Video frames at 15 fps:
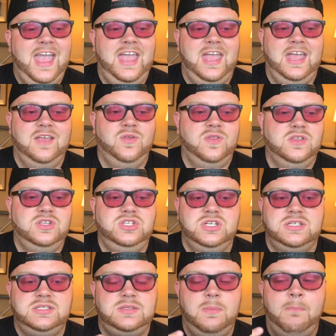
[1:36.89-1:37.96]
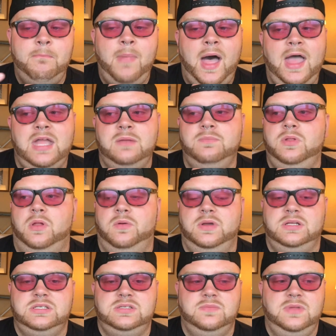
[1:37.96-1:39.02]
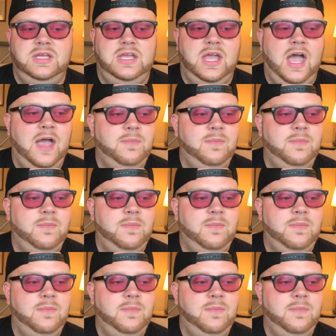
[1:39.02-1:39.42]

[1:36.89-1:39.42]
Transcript: is just mind blowing to me.